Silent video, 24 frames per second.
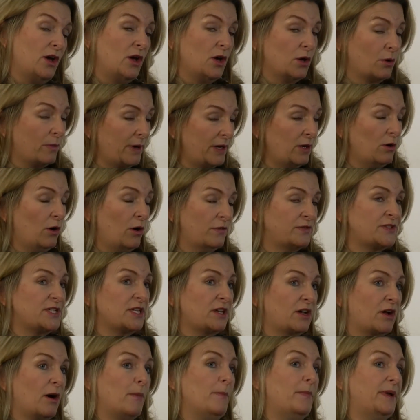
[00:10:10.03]
Quite often
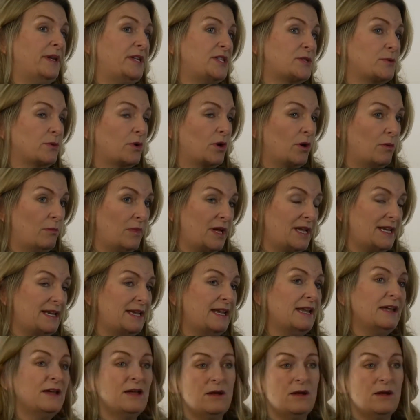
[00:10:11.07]
companies will come in,